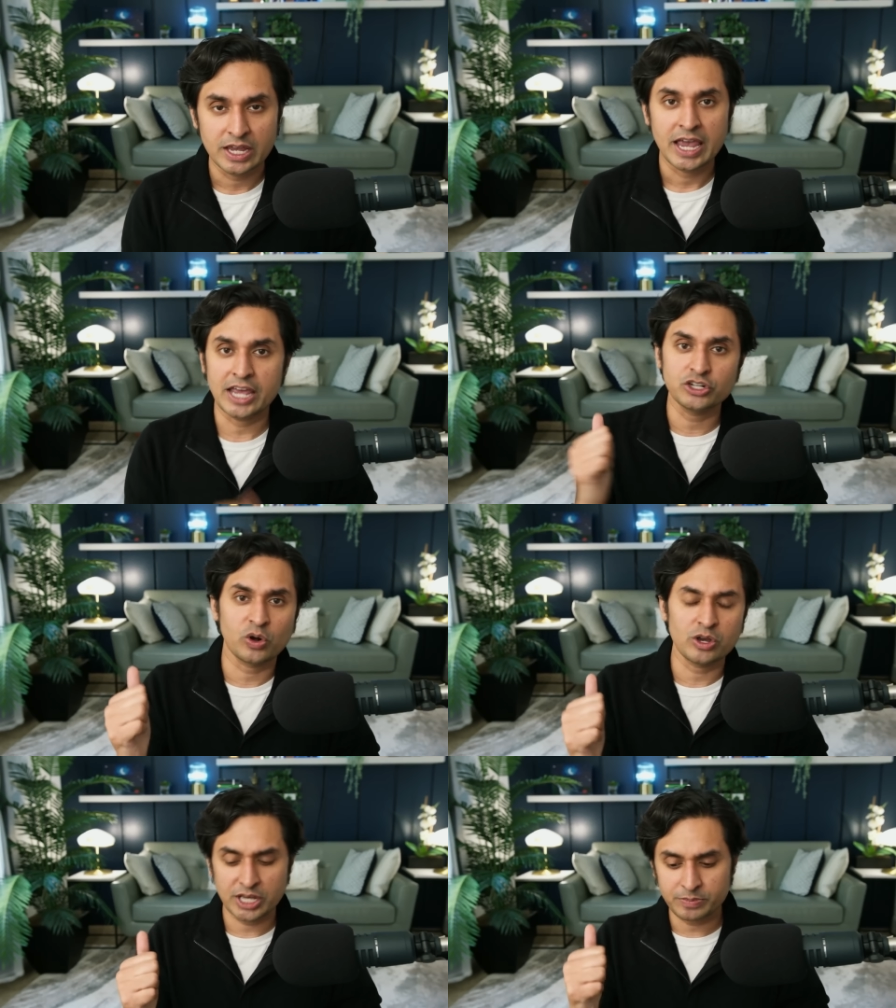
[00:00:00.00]

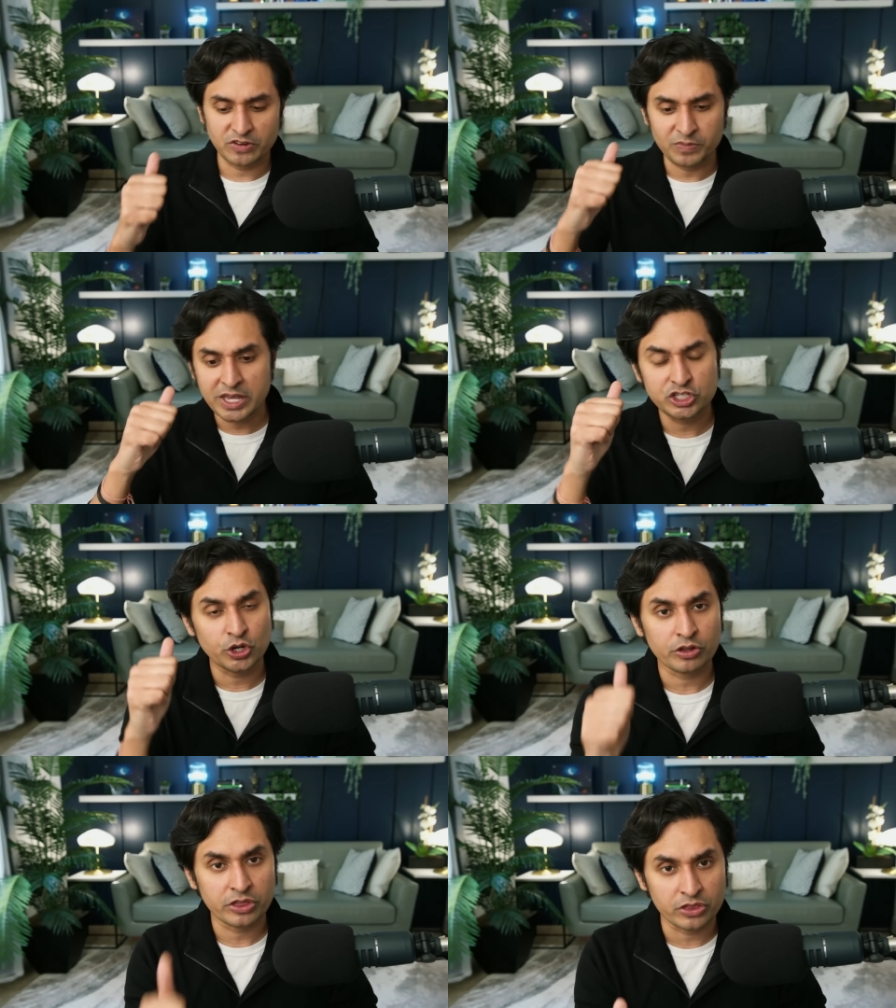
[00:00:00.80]
Interoceptive means
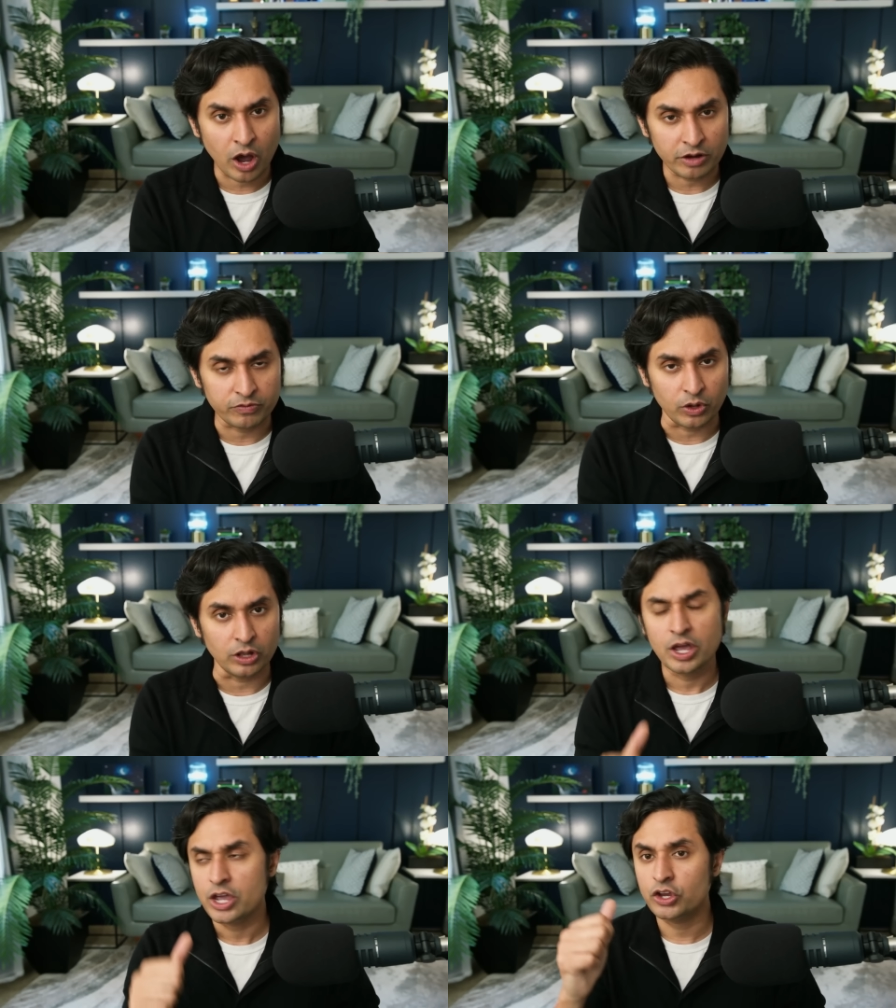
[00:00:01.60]
you're thoughtful,
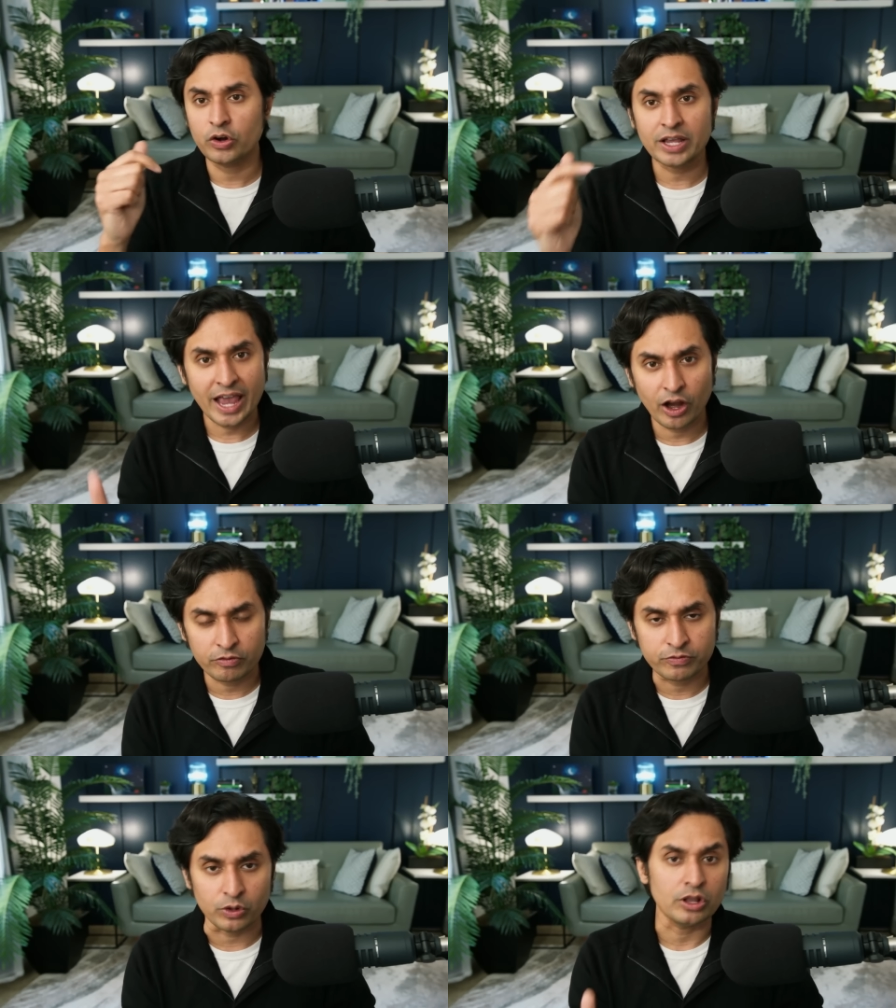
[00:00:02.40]
you're
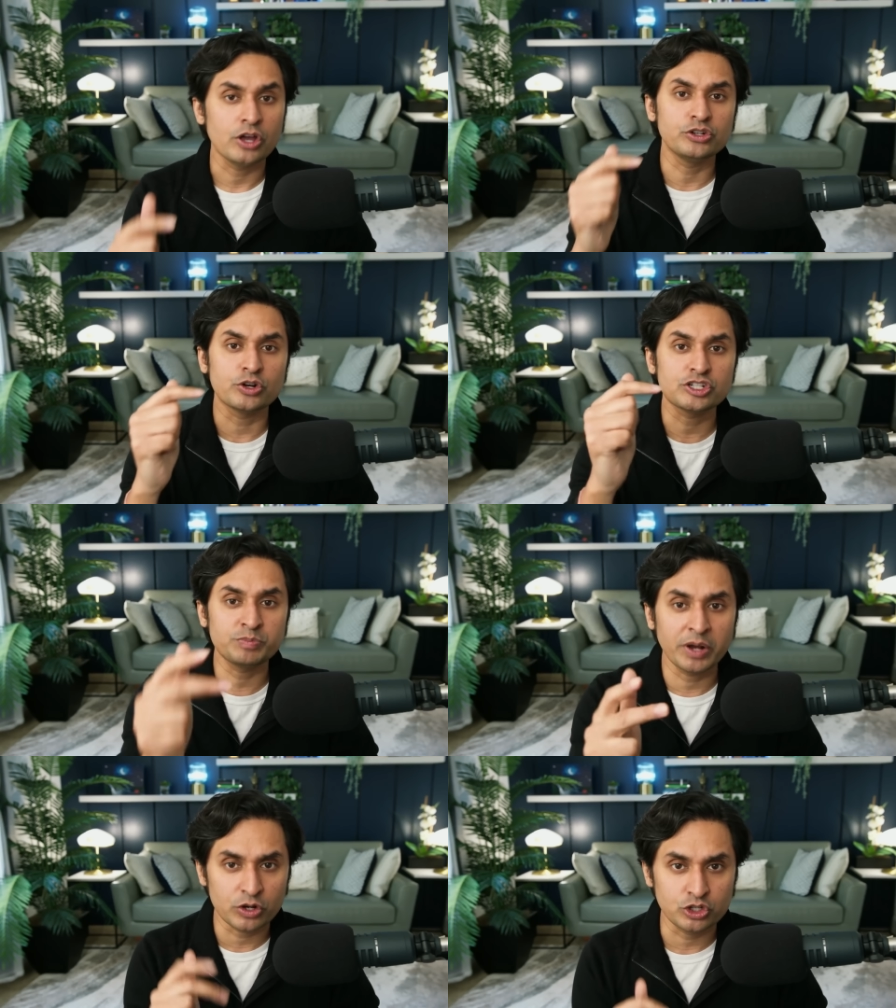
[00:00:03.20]
careful, you're
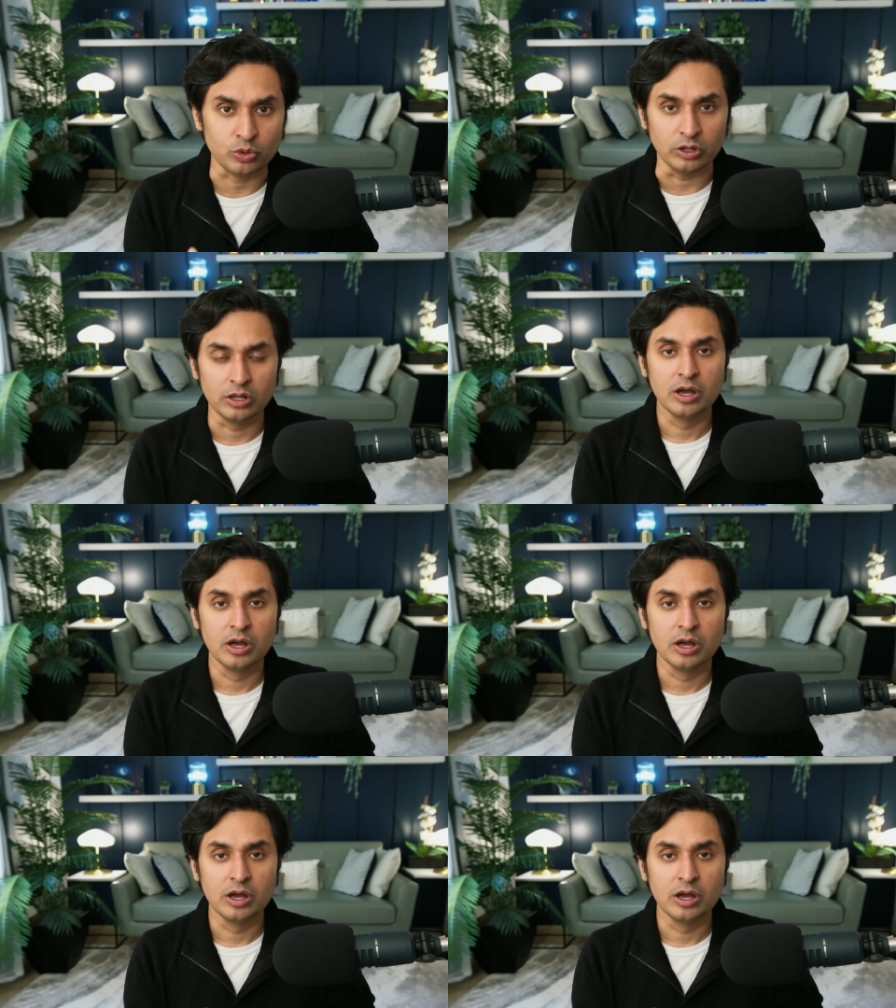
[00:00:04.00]
spiritual,